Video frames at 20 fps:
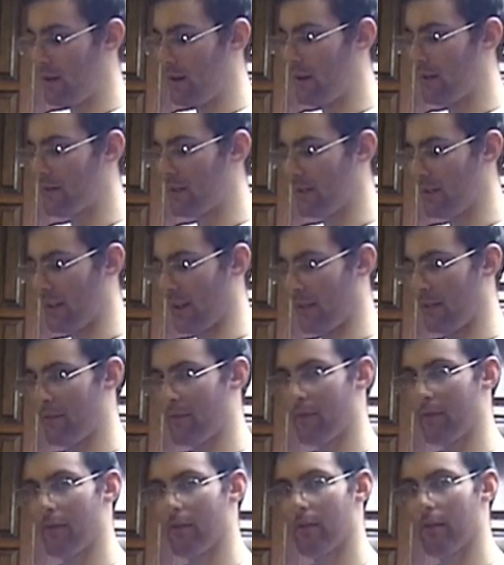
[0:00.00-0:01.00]
of the
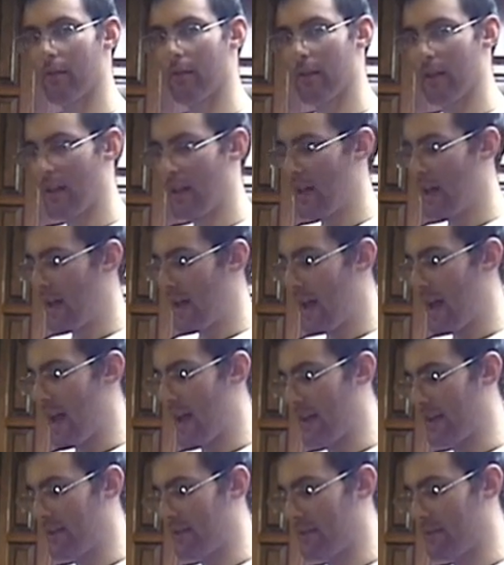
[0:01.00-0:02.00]
leaf
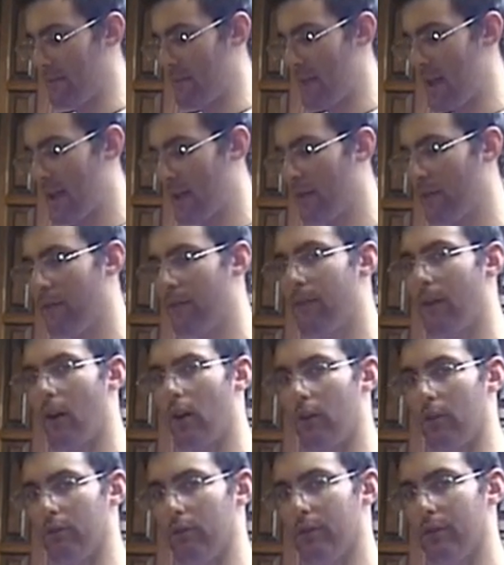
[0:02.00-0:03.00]
and make a
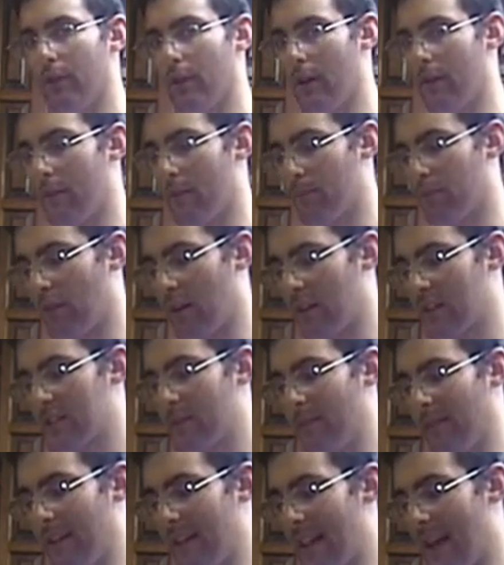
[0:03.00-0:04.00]
fold of
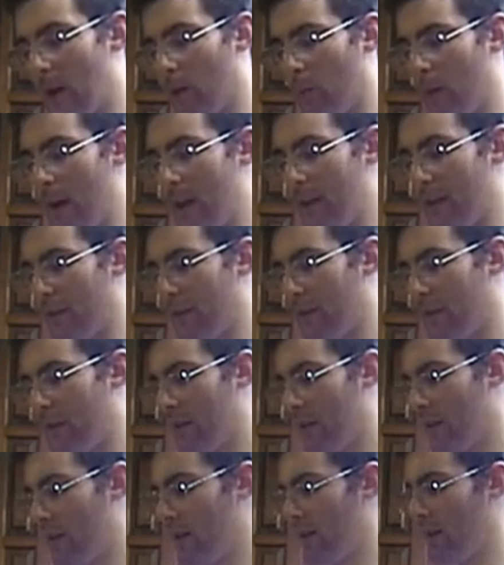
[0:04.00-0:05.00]
approximately that width
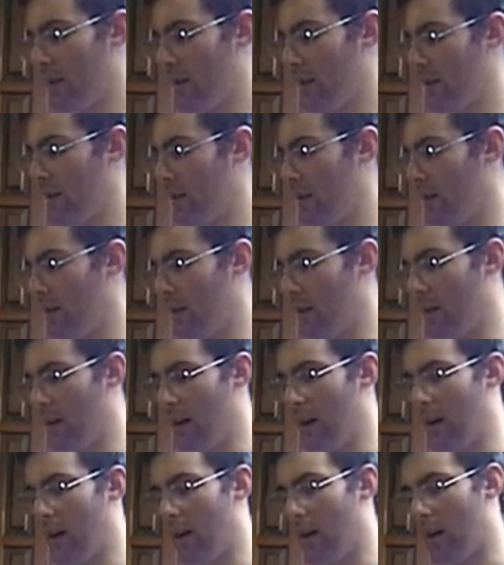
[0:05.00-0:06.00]

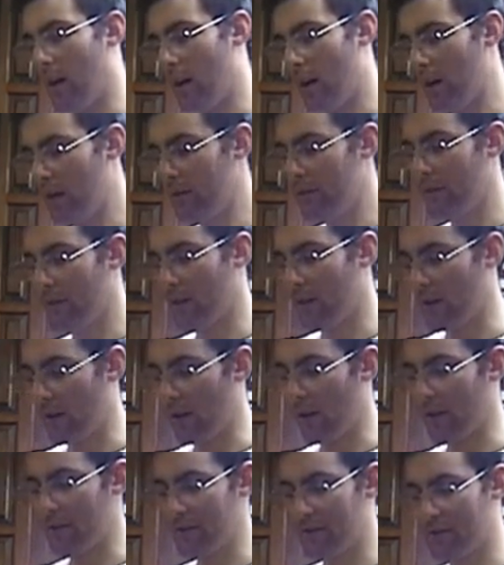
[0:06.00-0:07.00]

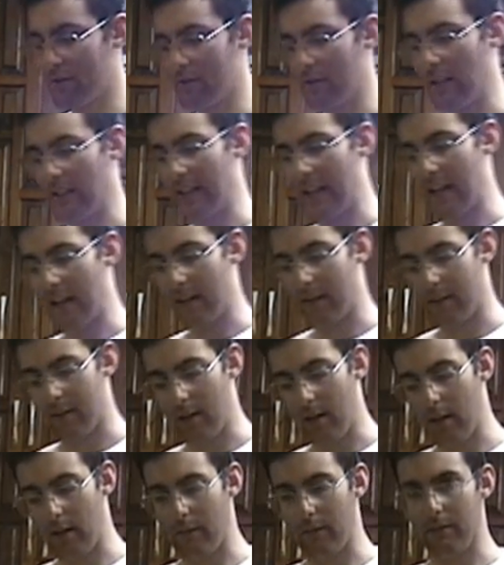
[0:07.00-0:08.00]
over onto the
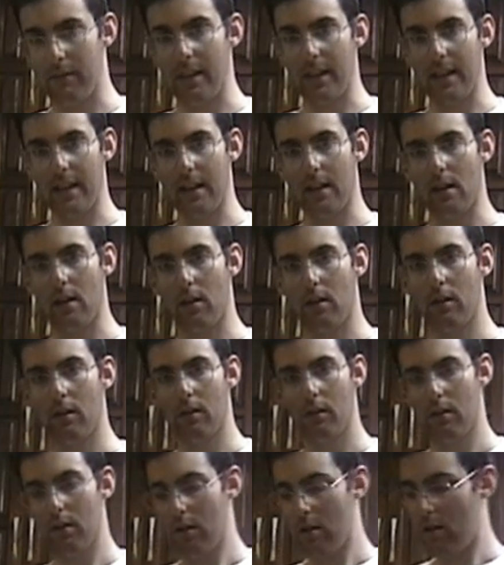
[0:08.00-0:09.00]
length of the
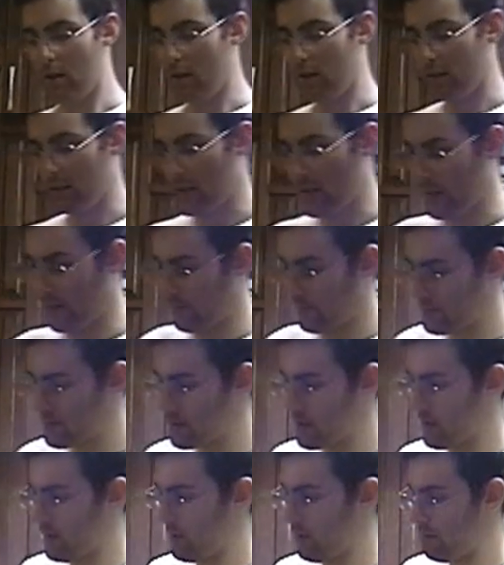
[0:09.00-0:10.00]
leaf.
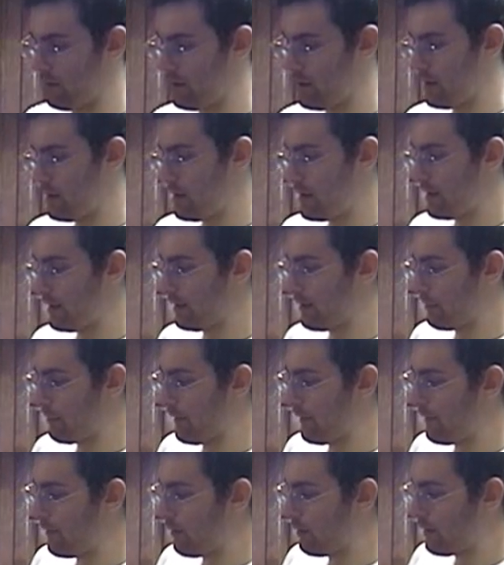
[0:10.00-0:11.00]
So I'm going to
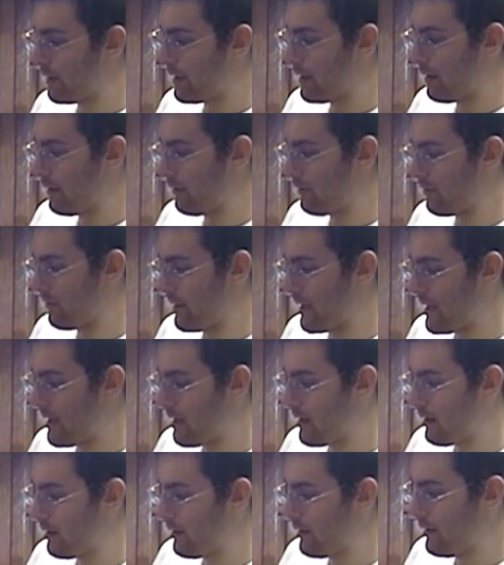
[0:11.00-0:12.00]
be folding from
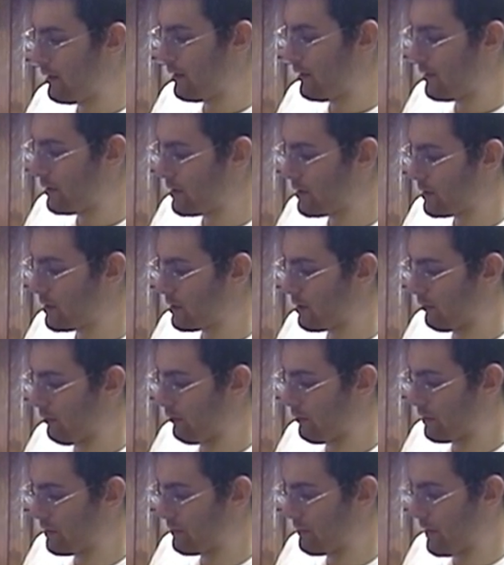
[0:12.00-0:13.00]
here
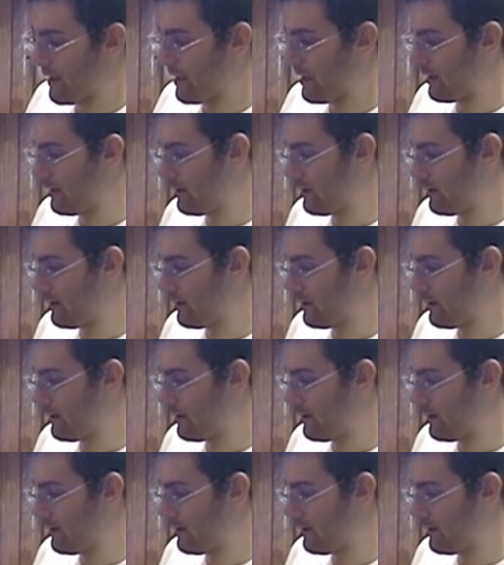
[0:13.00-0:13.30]
towards me.